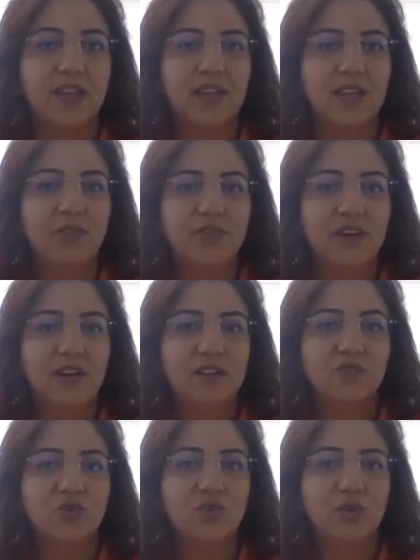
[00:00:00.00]
If there
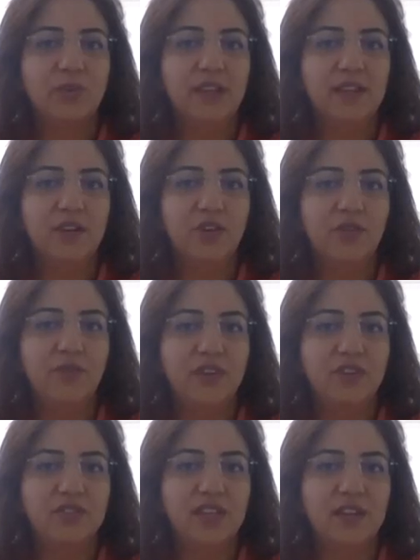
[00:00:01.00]
are too many
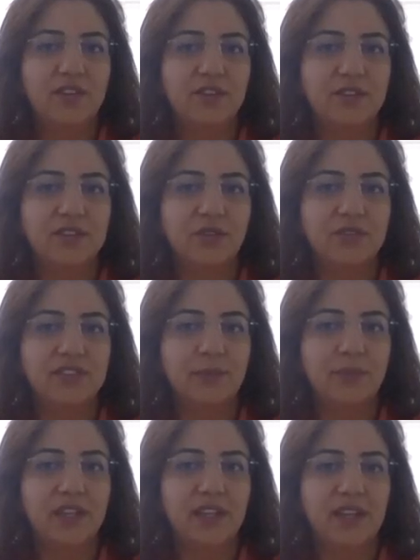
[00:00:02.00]
obvious errors of
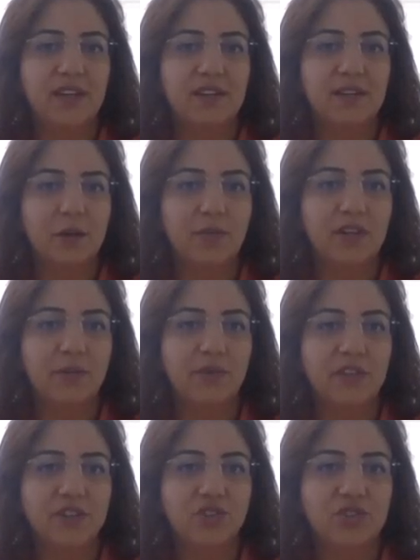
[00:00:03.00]
spelling, grammar,
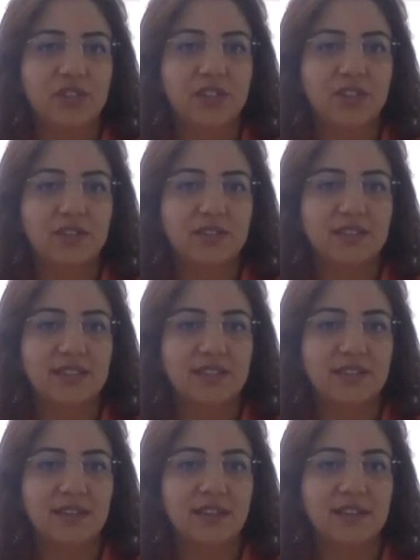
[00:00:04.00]
punctuation,
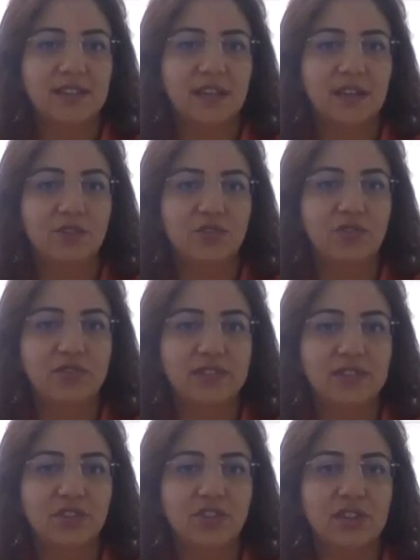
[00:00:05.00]
syntax, and
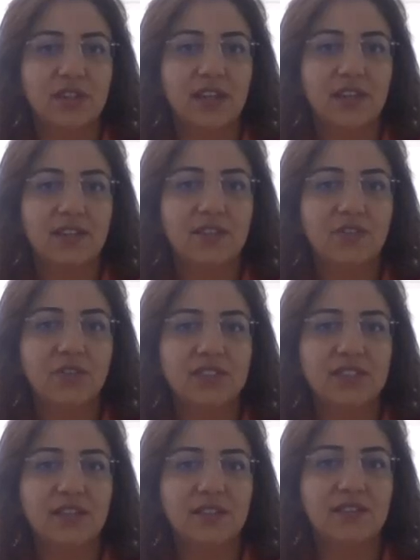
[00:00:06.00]
usage, editors
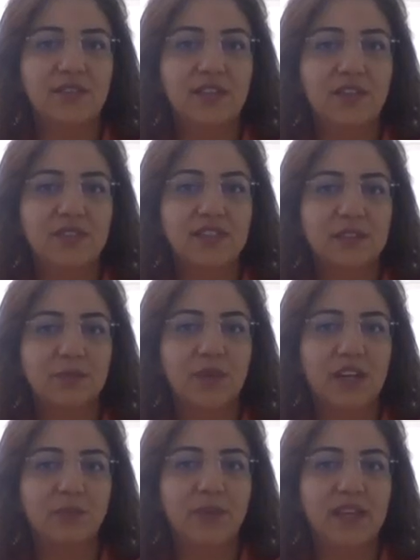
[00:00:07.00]
and reviewers
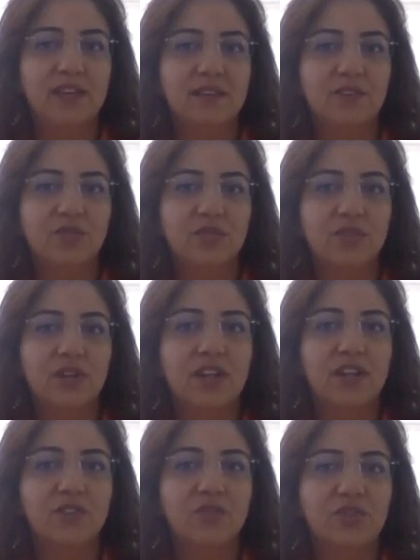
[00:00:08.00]
might begin to
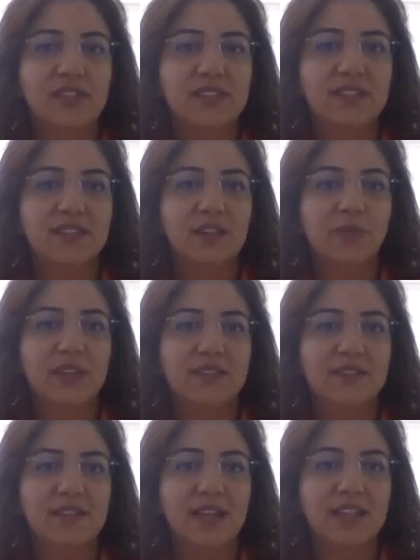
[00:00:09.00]
notice them
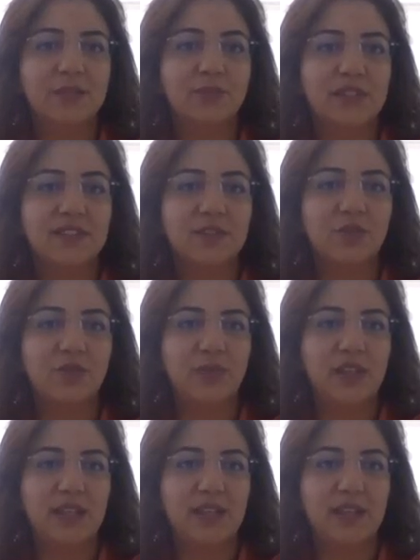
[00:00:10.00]
at the expense of
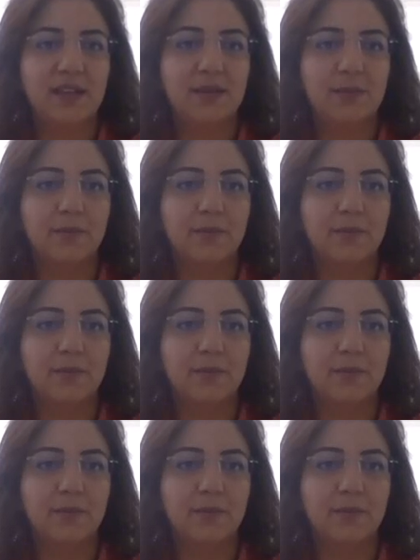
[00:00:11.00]
meaning.